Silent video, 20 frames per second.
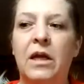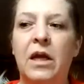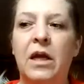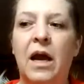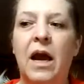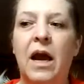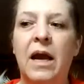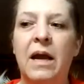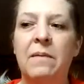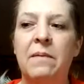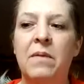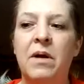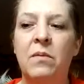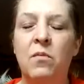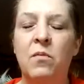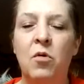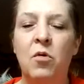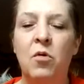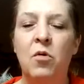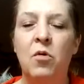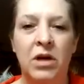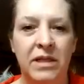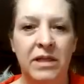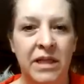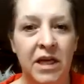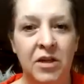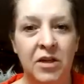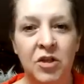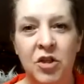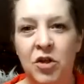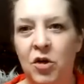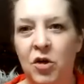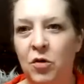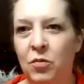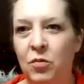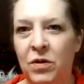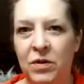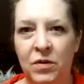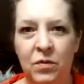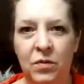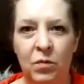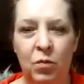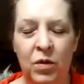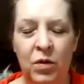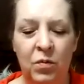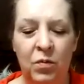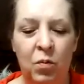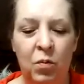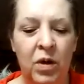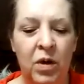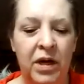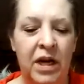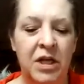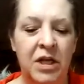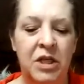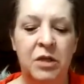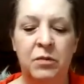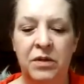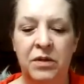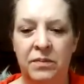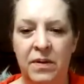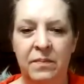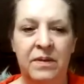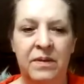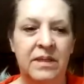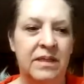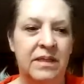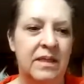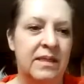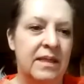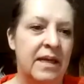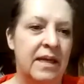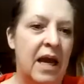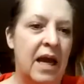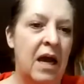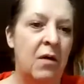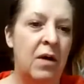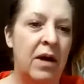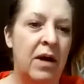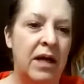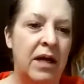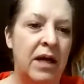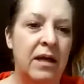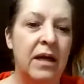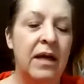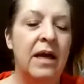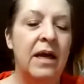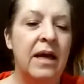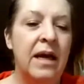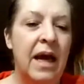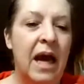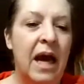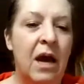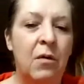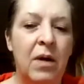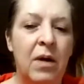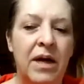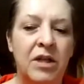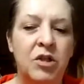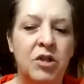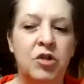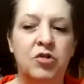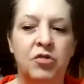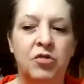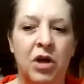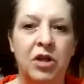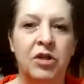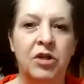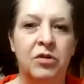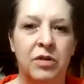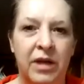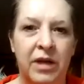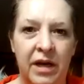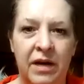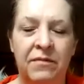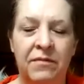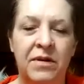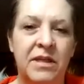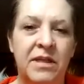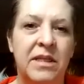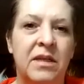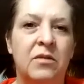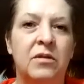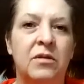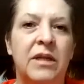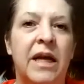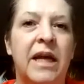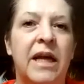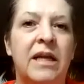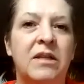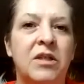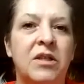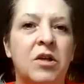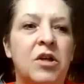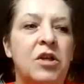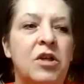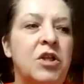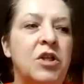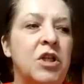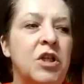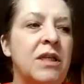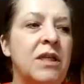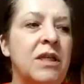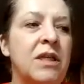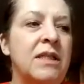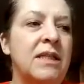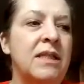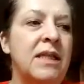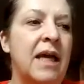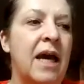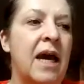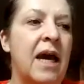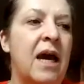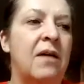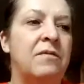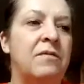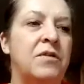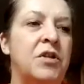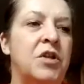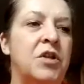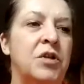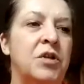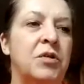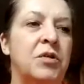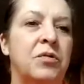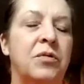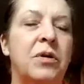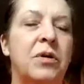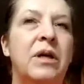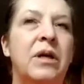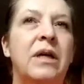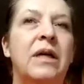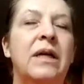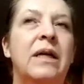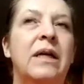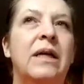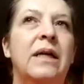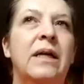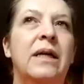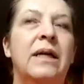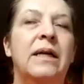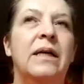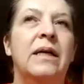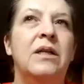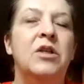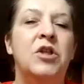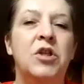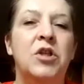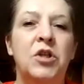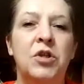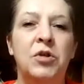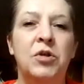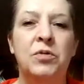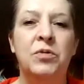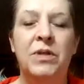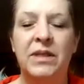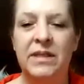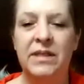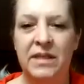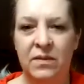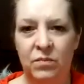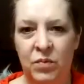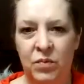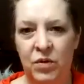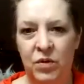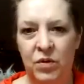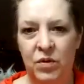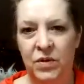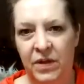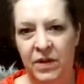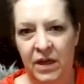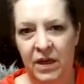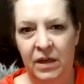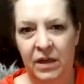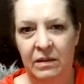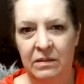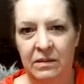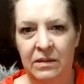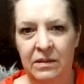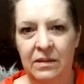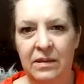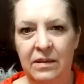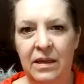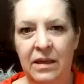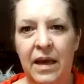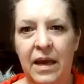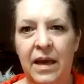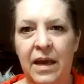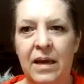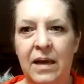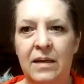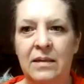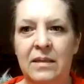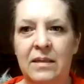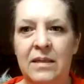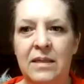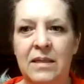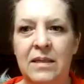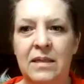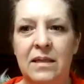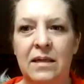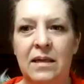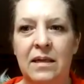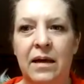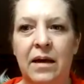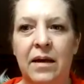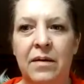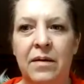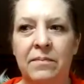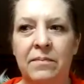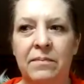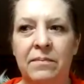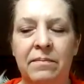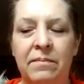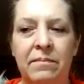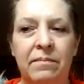i'm more intentional with with what i do with my business and how i how i structure it every single day and so you just have to do the simple things and um,